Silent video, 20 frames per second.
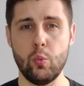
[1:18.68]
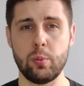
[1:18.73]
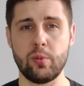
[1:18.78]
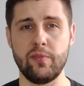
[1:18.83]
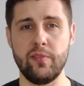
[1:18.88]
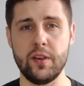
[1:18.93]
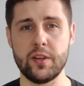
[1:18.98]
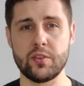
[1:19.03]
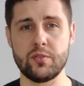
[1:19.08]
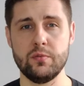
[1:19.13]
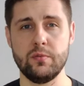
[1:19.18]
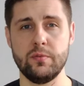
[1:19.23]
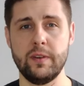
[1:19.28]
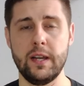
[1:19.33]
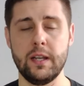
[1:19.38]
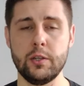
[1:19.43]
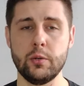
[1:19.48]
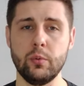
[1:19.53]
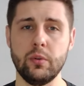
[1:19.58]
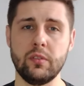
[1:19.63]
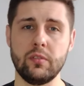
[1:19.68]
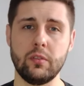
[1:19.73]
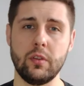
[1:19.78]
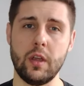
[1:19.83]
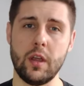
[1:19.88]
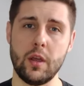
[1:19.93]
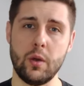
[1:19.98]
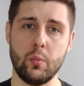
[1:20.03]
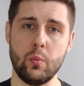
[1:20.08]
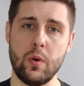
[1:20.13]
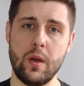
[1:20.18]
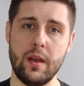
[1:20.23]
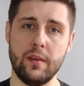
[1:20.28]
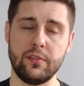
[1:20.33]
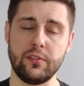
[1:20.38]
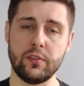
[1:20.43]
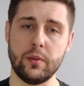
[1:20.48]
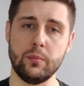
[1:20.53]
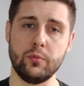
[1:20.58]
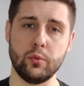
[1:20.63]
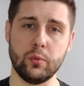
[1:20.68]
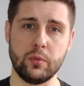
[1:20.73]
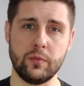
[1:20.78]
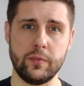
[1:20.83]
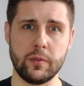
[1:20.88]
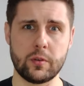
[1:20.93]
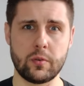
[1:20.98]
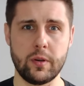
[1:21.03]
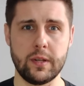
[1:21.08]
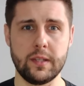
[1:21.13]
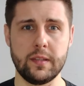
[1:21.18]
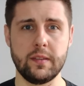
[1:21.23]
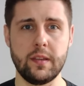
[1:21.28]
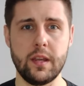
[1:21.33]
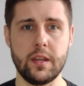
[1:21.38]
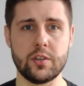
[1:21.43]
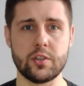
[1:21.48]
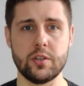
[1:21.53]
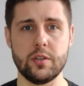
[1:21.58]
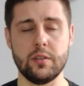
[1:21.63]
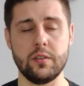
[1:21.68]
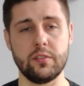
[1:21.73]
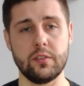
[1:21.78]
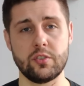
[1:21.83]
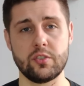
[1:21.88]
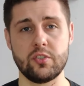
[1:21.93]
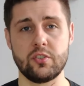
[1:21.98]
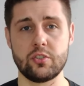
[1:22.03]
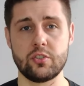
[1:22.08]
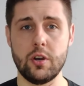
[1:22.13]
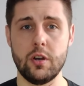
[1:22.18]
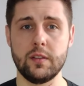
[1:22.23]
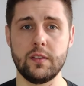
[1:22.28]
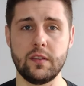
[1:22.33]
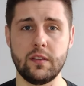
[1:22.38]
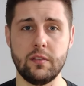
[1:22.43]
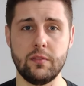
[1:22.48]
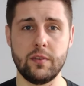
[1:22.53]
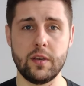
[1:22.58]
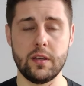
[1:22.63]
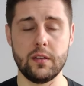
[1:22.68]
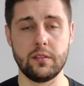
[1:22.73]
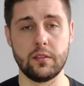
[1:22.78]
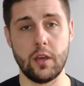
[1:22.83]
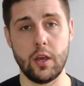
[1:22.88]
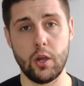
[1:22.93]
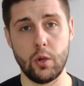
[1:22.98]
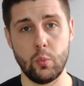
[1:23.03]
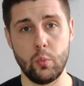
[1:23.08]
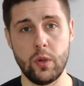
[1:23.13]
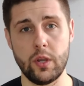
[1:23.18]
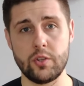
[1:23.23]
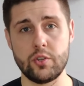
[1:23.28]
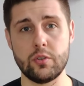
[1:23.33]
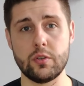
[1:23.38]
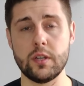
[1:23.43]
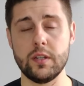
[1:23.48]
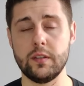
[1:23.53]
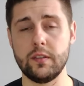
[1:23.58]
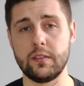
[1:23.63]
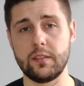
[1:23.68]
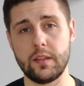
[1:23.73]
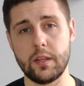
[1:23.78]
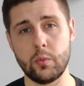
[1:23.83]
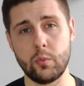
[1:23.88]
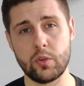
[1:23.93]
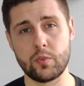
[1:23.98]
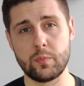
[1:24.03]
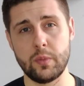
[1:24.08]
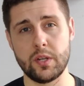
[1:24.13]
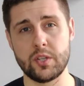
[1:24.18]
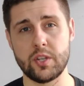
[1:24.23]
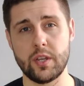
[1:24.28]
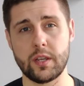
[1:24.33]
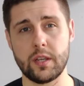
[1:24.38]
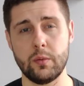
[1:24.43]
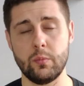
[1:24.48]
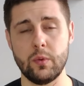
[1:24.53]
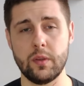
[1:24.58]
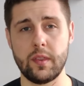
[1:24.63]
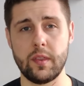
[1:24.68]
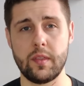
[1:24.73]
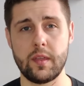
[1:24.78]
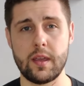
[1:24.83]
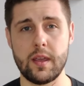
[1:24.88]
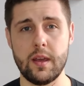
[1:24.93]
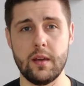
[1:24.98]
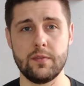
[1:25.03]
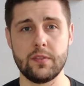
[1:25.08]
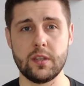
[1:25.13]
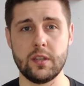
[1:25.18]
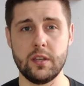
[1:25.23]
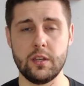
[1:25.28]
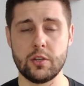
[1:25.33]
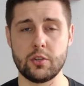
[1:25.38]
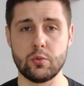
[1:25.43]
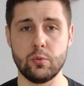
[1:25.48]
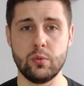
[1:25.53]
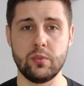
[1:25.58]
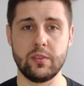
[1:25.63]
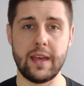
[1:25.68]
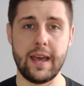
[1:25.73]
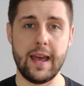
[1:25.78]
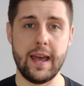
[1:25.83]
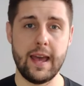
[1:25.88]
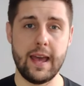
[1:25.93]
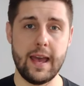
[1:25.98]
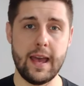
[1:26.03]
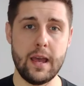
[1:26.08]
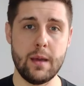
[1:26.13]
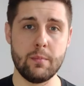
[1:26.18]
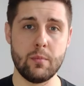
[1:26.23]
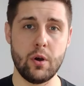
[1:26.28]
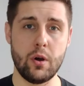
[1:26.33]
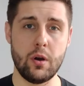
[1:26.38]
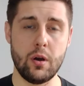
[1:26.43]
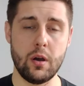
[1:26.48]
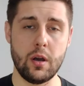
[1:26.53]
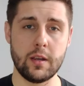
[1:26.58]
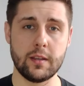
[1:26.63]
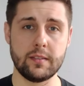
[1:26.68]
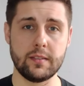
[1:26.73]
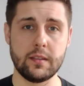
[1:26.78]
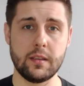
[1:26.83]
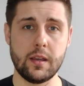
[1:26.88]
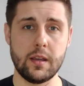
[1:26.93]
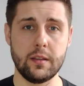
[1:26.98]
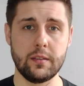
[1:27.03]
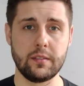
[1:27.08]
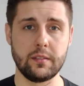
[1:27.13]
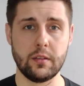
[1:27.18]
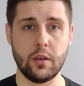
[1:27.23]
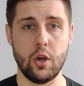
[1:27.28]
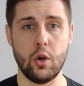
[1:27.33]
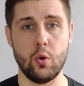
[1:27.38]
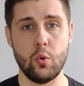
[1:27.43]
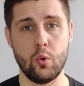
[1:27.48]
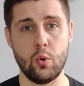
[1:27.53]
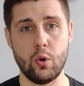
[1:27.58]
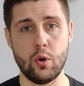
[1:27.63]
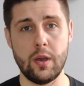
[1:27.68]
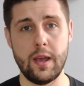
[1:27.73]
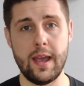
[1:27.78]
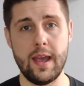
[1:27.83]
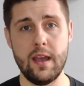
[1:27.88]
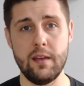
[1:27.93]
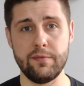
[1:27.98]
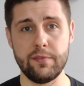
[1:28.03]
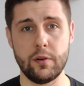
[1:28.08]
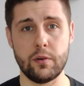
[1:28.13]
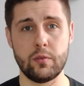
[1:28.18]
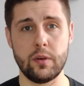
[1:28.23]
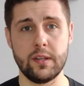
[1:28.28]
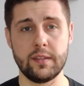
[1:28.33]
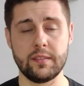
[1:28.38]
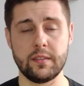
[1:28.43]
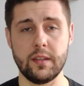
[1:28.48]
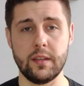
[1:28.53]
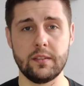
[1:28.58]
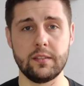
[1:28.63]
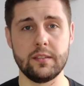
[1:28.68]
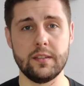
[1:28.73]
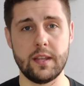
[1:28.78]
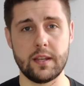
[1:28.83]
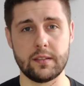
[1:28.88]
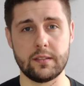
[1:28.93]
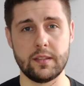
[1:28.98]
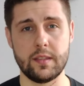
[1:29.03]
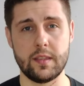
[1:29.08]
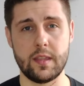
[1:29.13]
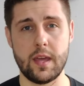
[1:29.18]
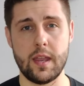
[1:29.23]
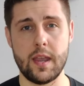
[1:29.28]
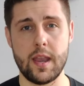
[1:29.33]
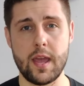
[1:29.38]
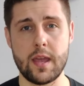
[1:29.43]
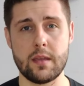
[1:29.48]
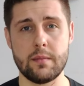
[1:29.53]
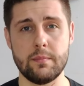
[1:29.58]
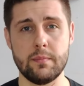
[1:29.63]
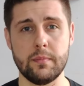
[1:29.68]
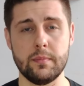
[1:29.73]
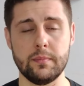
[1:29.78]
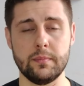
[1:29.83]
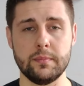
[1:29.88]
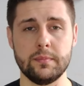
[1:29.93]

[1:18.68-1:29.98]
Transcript: All professional valuers will have some sort of accreditation, such as chartered surveyors, which you can distinguish by checking whether they have the initials MRICS or FRICS next to their name.